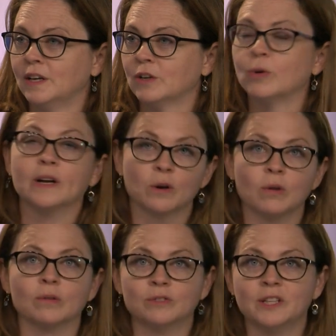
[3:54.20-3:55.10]

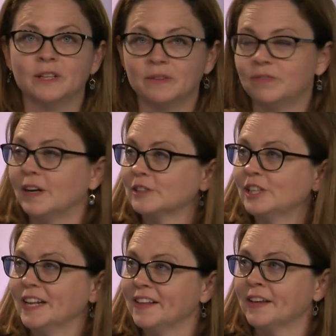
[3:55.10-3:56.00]
critical to the
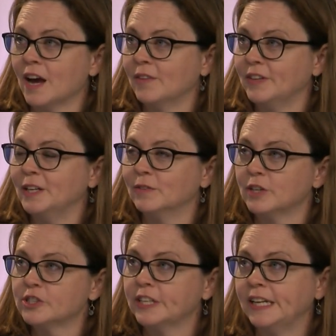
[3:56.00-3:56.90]
functioning of the
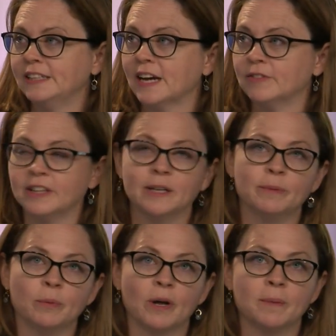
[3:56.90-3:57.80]
university, to everything
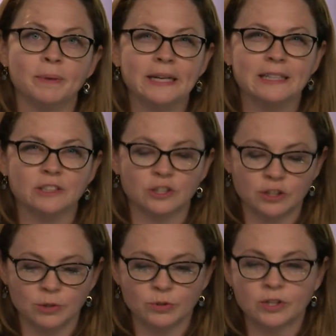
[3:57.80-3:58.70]
we want to be and to
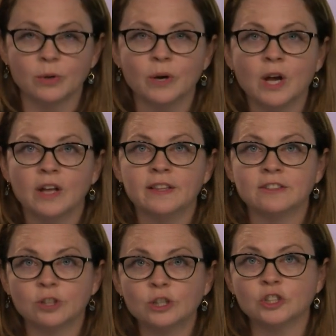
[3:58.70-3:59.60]
do. So the
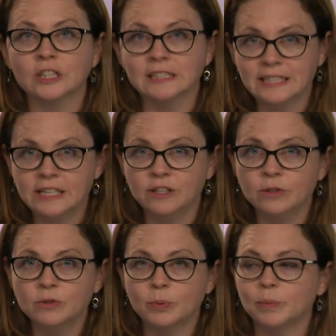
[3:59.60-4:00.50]
search
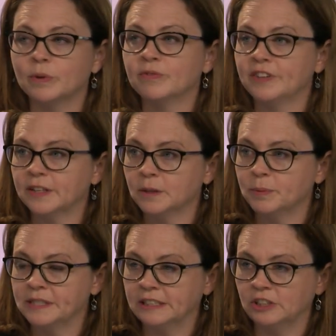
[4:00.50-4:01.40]
continues. We will fill the
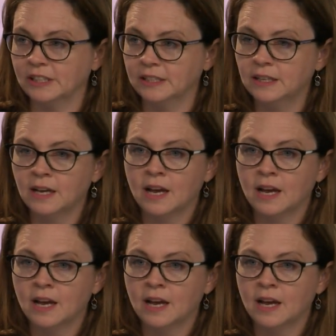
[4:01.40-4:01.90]
position.